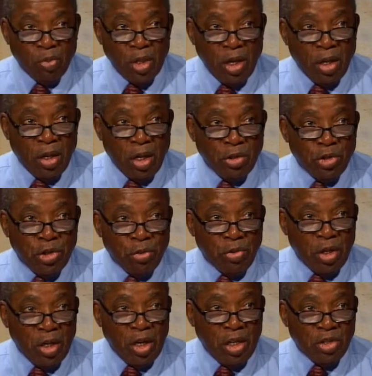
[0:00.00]
in their
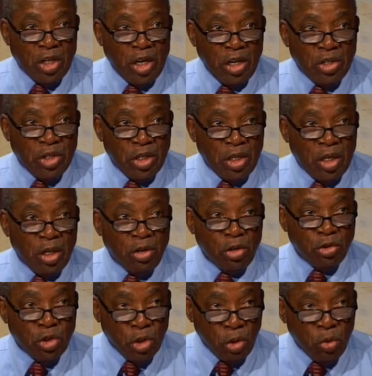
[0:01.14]
children's education in the
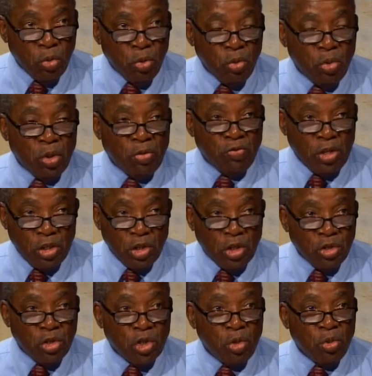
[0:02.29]
school, visit
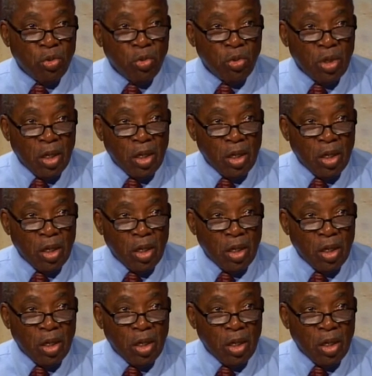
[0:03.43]
the school.